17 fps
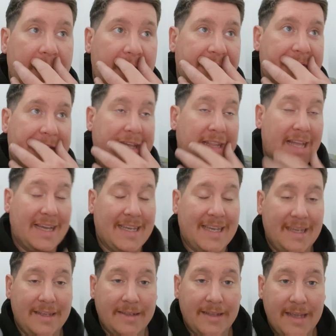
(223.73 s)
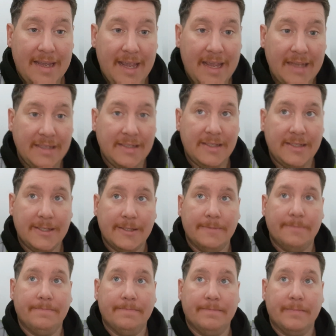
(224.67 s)
I feel like his
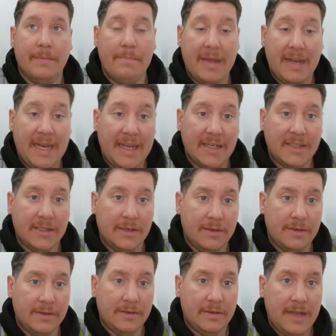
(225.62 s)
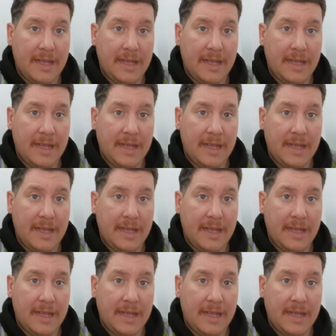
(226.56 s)
minutes and